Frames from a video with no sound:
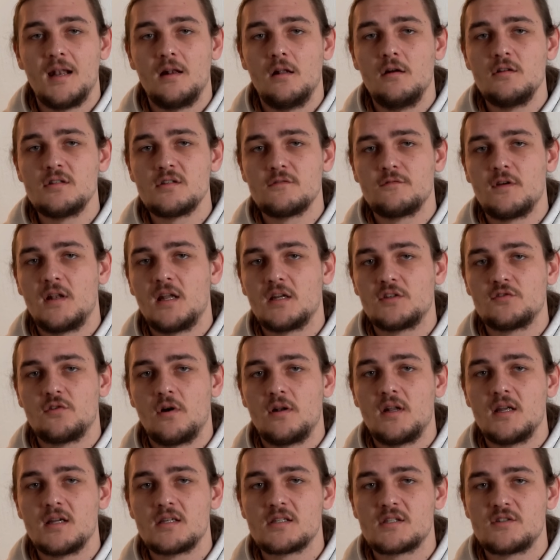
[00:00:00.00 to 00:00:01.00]
and loads of
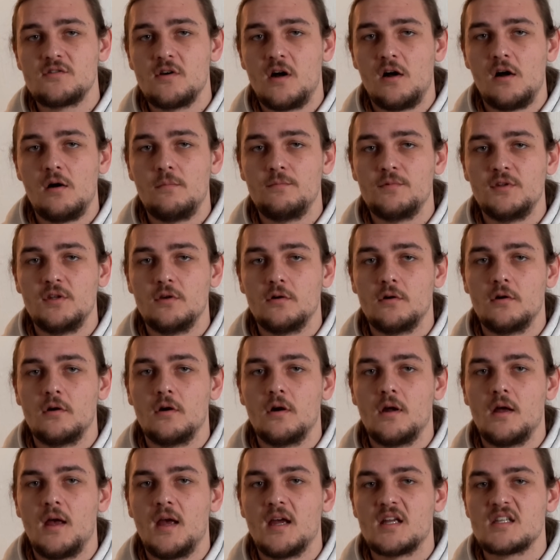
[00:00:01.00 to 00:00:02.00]
electronics to help
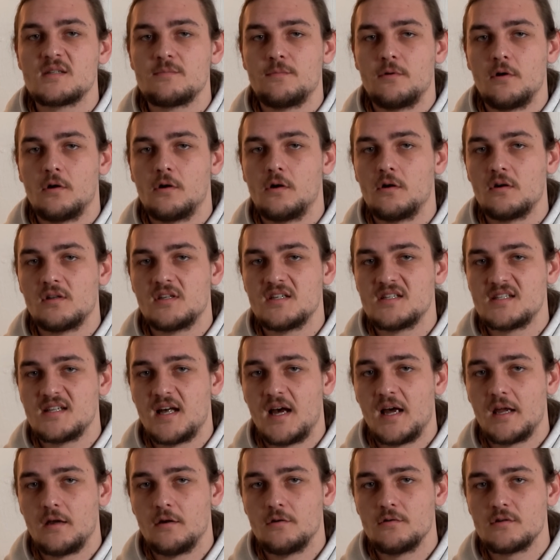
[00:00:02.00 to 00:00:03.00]
your Explorer
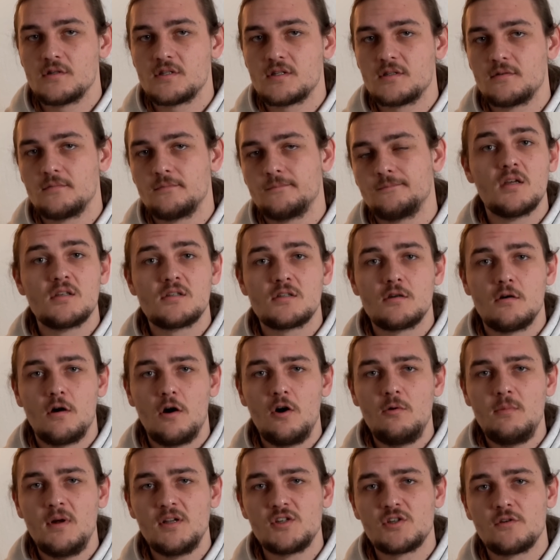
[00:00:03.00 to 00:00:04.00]
desires. So
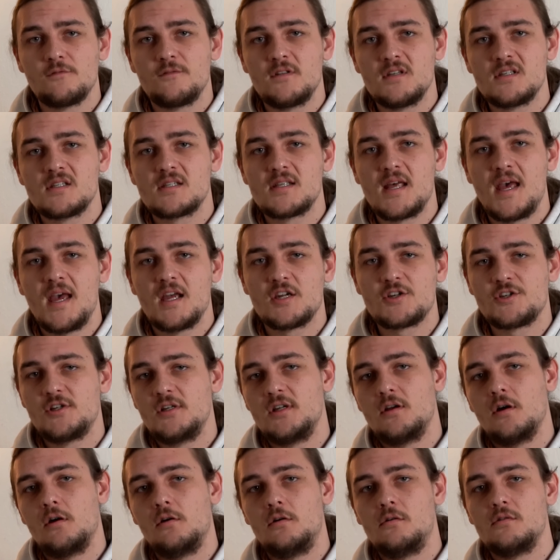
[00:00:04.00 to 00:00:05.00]
how much of this
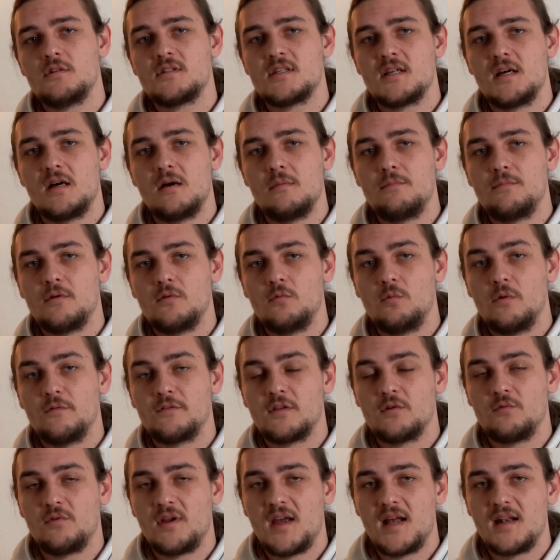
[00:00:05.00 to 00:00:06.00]
actually holds up
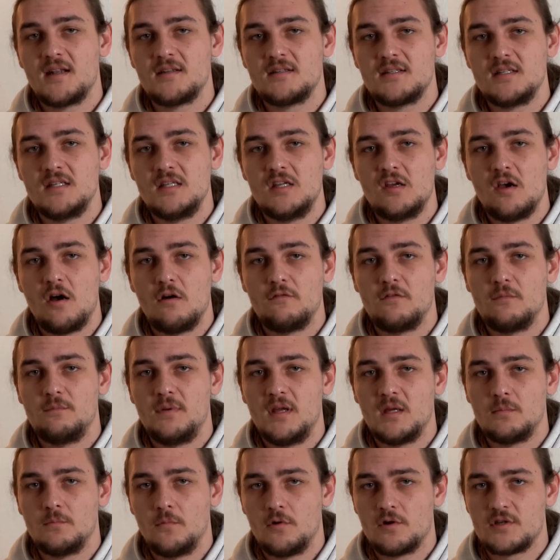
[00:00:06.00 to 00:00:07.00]
with the reality of a
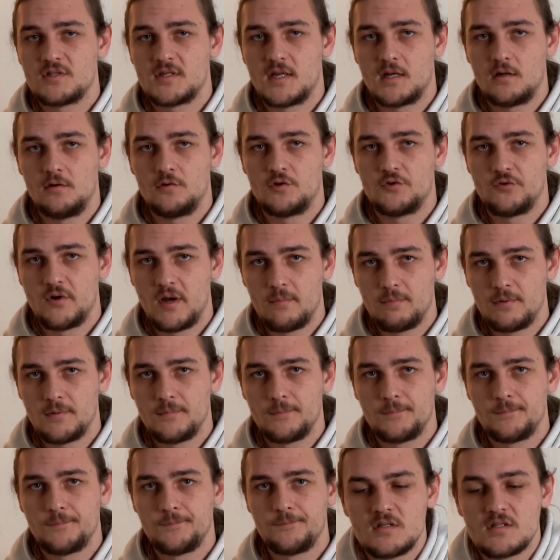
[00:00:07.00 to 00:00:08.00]
big motorcycle trip?
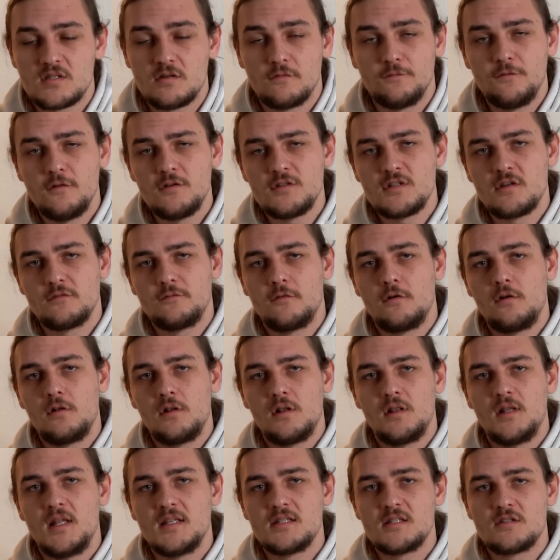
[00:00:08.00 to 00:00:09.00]
So first of
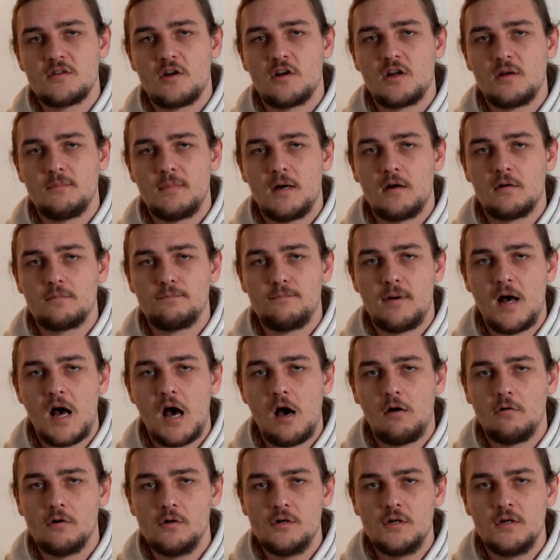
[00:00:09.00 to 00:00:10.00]
all, let's talk about
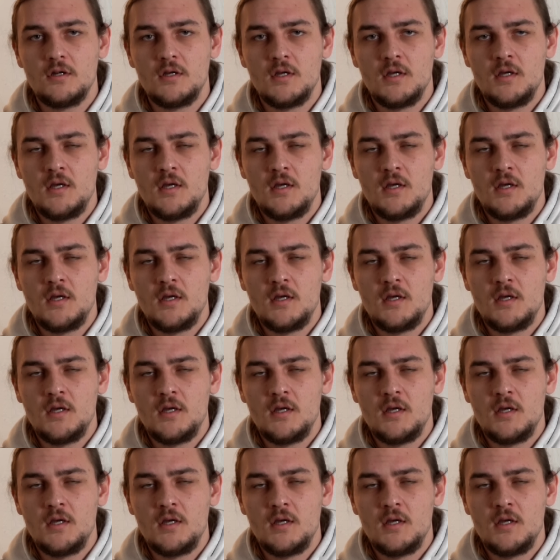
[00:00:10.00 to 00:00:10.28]
power.